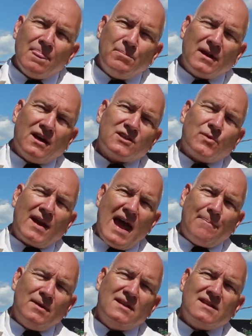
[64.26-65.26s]
Because what
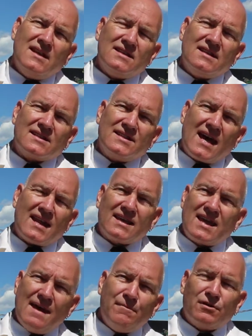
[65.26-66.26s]
happens is it's not a
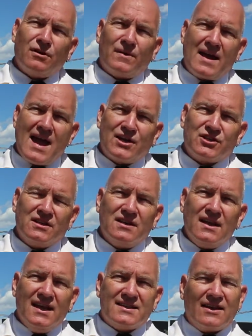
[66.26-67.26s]
chemical
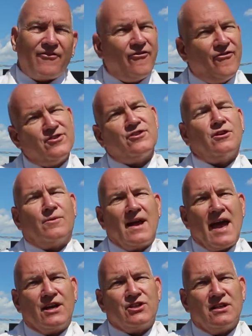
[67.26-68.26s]
reaction, it's a physical
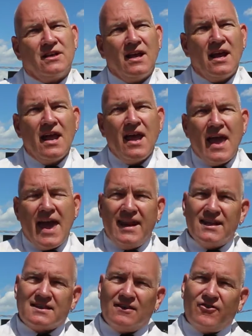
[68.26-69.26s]
reaction.
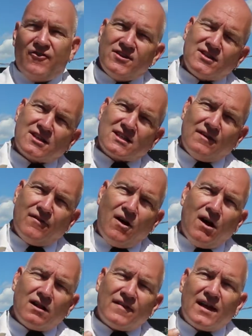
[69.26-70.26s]
And it's the physics of
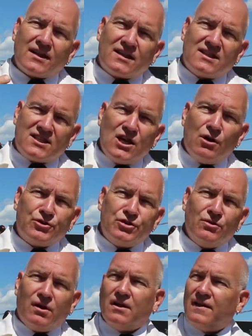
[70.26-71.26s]
all of that
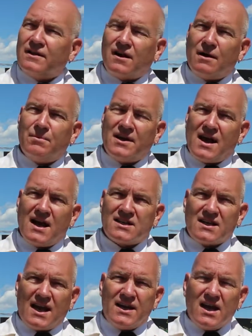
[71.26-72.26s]
CO2, all of that carbon
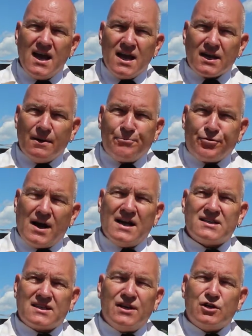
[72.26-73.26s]
dioxide
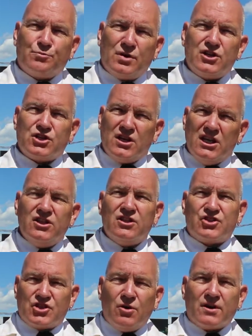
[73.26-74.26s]
compressed under pressure in the
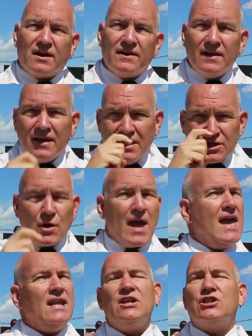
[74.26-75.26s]
soda. So
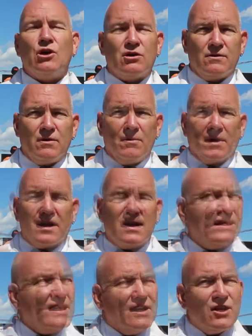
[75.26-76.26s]
any soda will work.
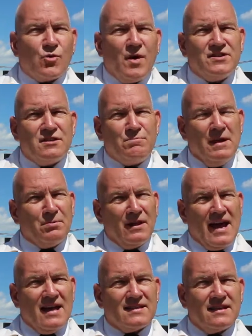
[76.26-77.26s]
The other question people
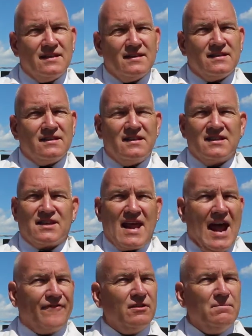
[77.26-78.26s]
ask is, does it
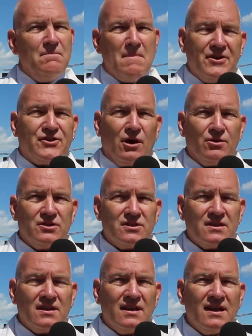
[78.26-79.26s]
have to be
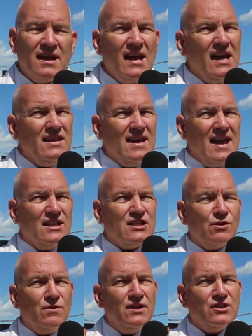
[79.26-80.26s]
Mentos? And the
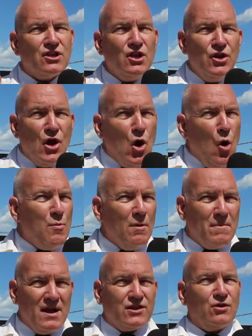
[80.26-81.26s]
answer is no, but
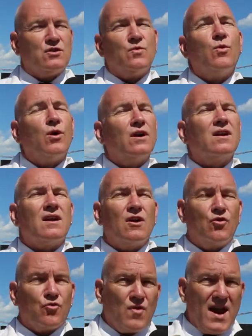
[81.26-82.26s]
Mentos work
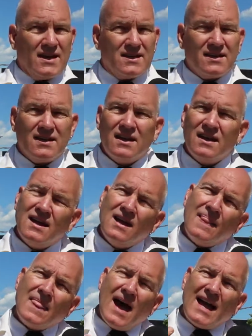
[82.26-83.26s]
great.
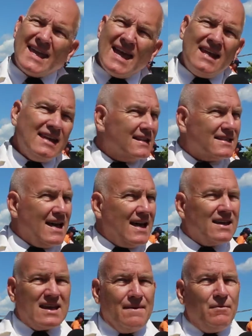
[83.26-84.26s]
Again, it's not
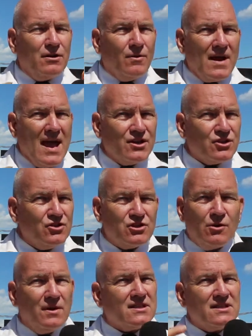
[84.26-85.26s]
a chemical reaction,
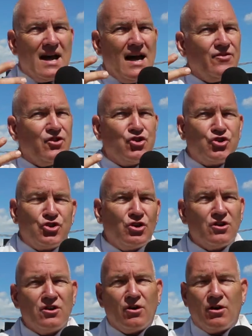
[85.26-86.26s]
so it's not the
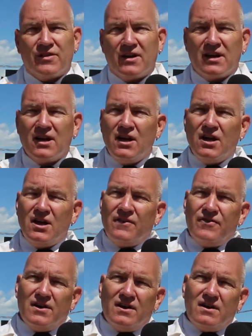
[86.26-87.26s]
sugar or
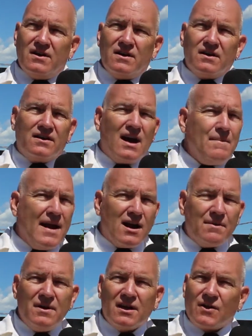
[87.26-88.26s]
the gum
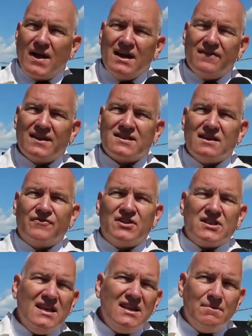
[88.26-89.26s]
arabic or any of that stuff
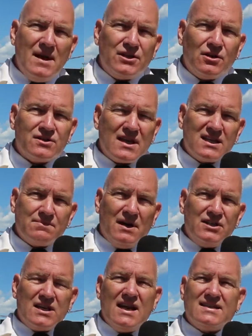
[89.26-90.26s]
that's in the Mentos as
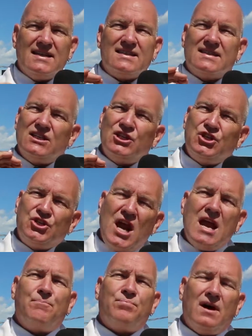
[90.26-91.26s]
much as it's the
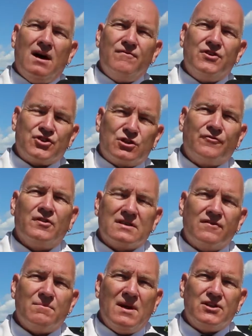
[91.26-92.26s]
shape of the surface
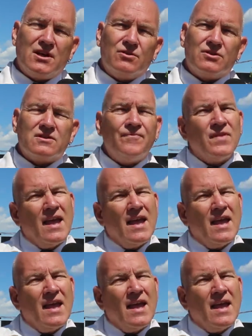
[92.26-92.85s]
of the Mentos.